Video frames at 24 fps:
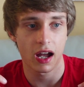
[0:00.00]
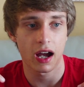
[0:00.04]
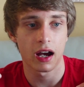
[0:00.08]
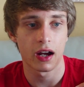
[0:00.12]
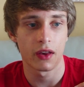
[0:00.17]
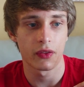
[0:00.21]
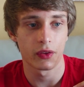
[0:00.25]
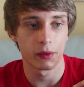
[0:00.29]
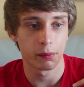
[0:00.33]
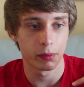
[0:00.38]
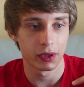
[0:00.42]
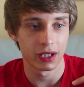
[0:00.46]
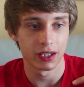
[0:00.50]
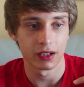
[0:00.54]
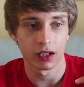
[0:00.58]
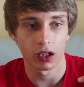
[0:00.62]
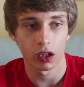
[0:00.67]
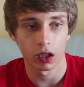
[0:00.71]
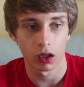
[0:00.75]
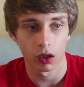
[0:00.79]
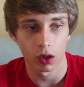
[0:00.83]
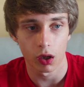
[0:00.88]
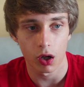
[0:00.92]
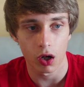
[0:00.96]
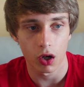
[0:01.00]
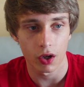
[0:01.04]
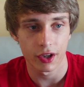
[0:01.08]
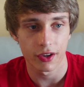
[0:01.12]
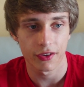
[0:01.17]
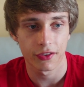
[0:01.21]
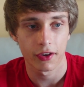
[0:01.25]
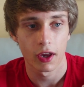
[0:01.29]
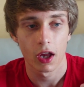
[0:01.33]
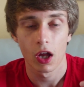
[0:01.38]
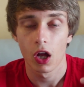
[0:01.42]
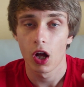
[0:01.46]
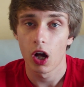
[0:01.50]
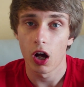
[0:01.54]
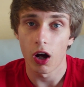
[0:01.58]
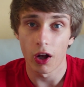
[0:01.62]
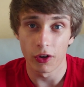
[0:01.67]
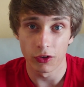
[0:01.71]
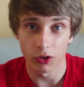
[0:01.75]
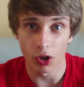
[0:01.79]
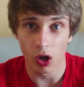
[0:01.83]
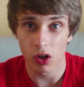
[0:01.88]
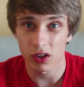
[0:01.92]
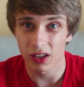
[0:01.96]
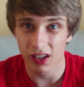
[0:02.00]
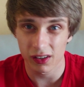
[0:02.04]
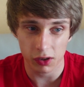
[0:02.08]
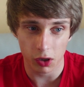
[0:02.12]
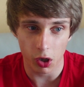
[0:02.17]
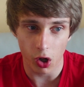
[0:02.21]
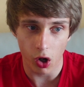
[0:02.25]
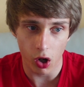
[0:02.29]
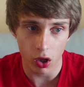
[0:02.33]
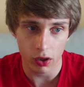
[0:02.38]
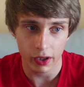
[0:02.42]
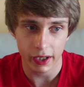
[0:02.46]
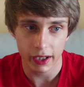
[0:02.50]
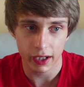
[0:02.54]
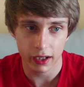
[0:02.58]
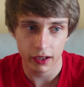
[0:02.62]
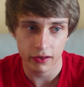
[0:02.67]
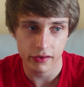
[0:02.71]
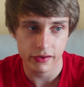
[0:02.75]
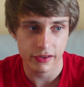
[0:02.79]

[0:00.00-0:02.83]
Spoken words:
and the pina coladas are non-alcoholic,